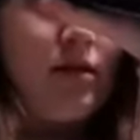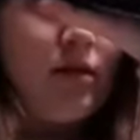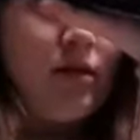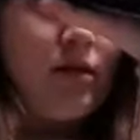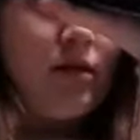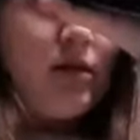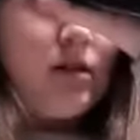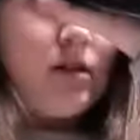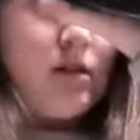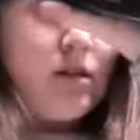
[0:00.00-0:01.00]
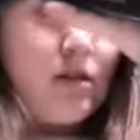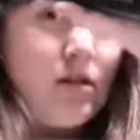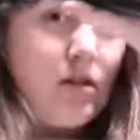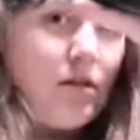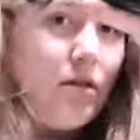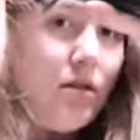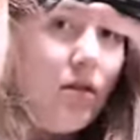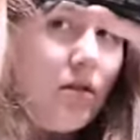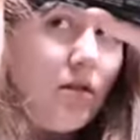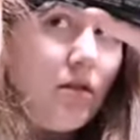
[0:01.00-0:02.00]

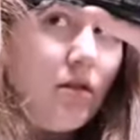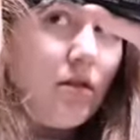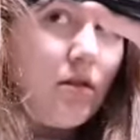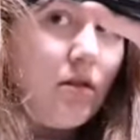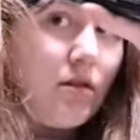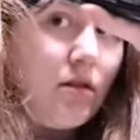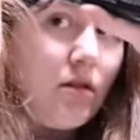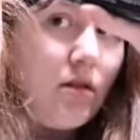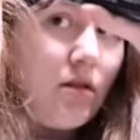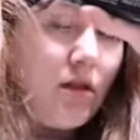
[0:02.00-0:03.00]
(no one is talking)